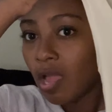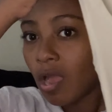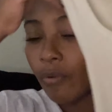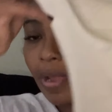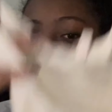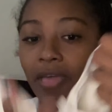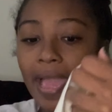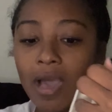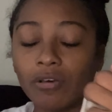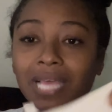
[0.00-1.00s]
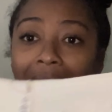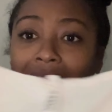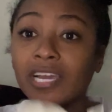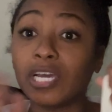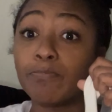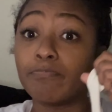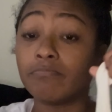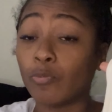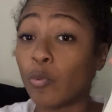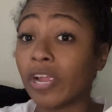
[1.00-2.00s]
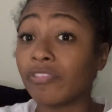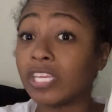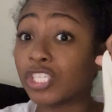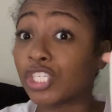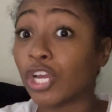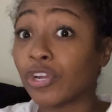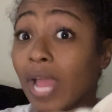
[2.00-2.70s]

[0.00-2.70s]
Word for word: around the house. I could wear this shirt